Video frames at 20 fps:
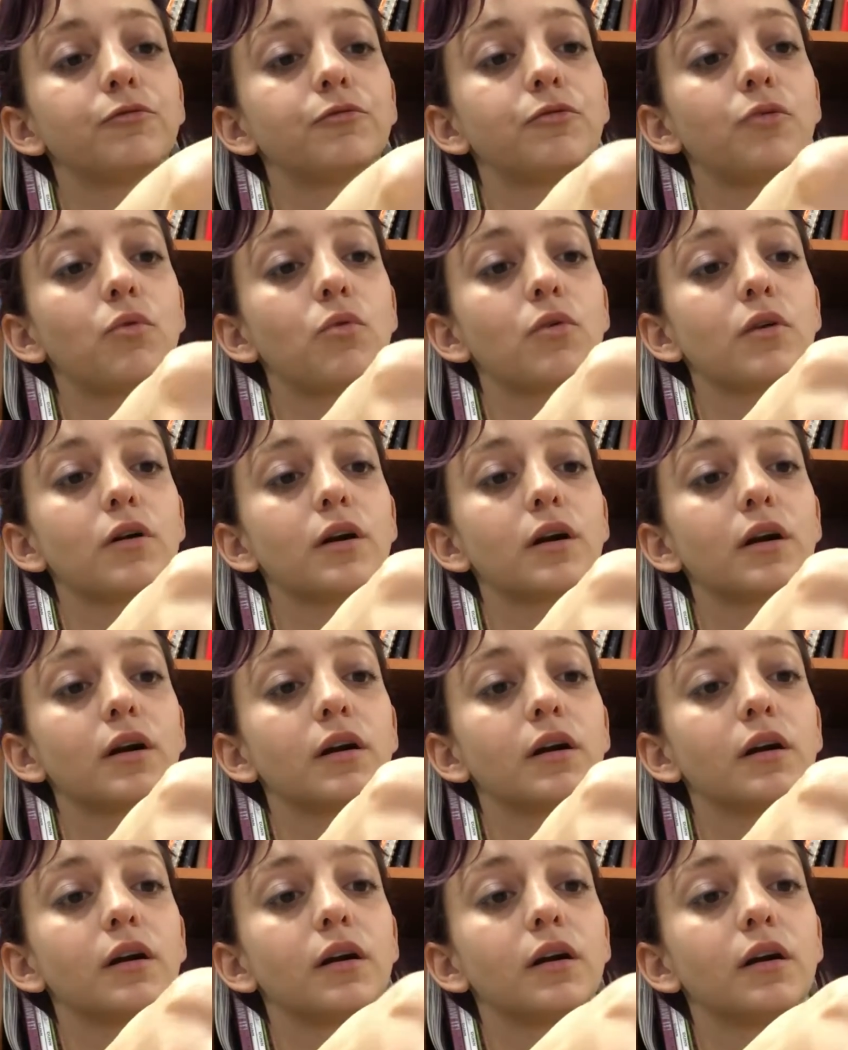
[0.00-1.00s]
4
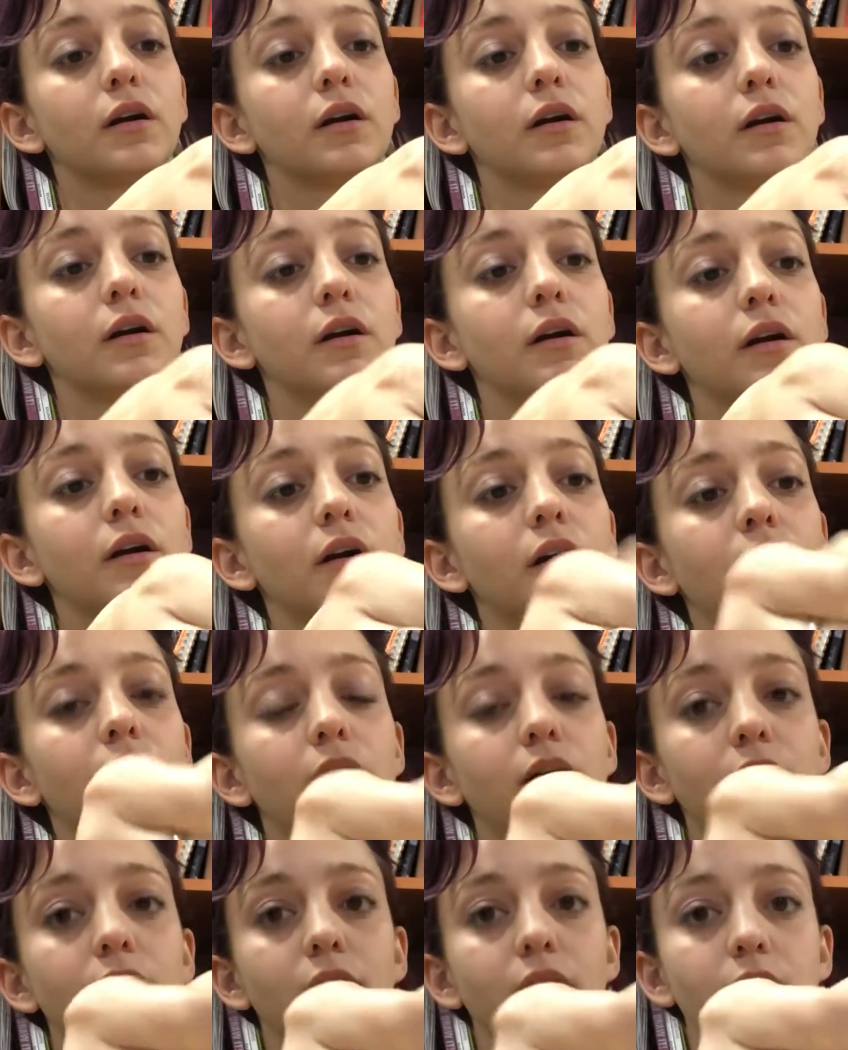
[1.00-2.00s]

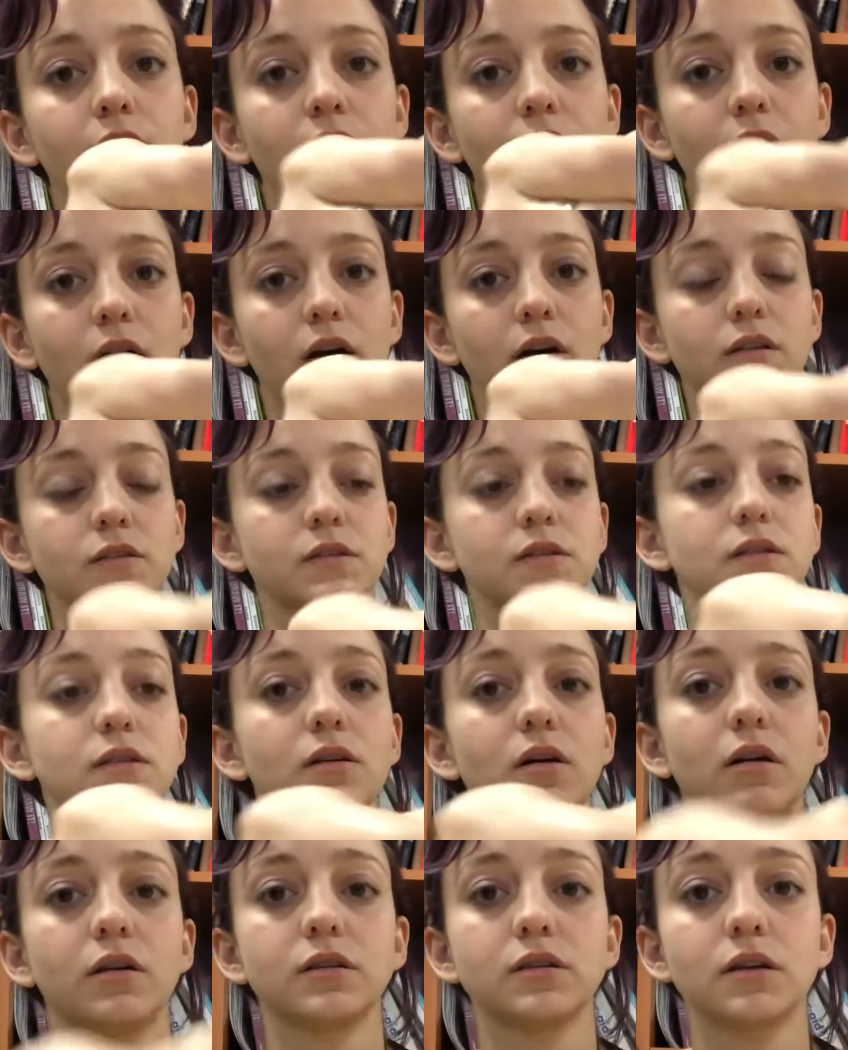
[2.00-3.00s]
knots
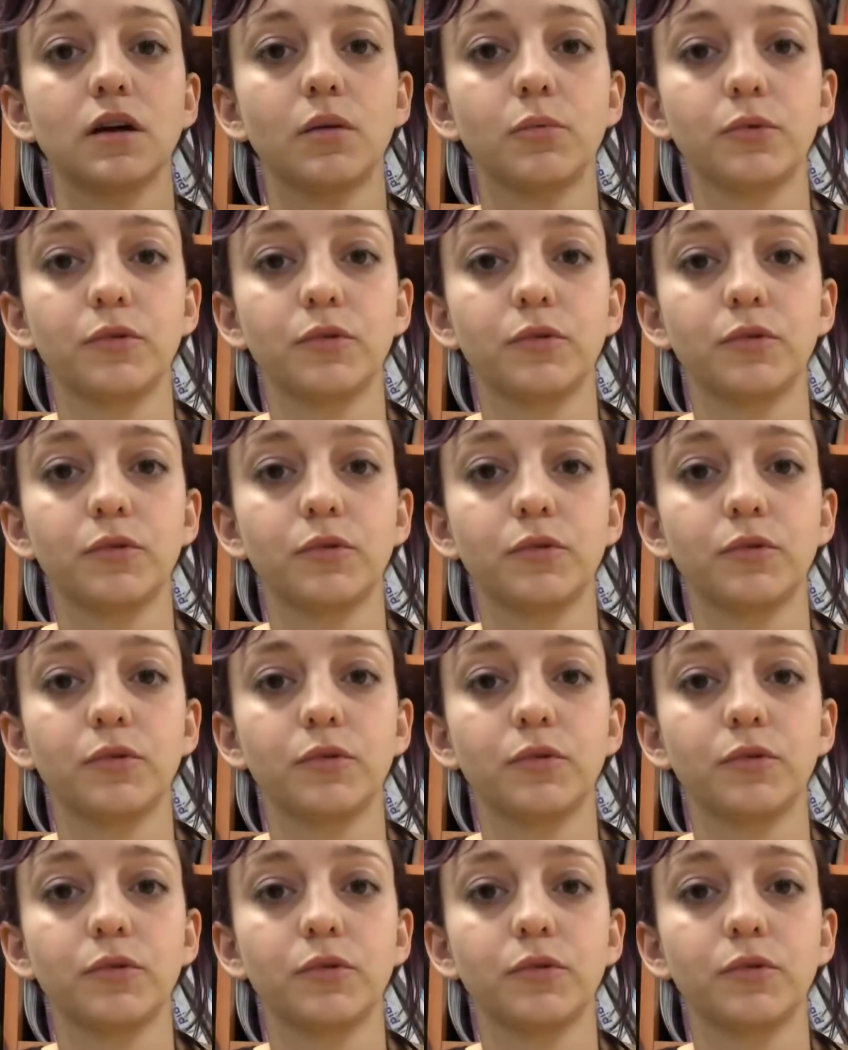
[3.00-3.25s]
on top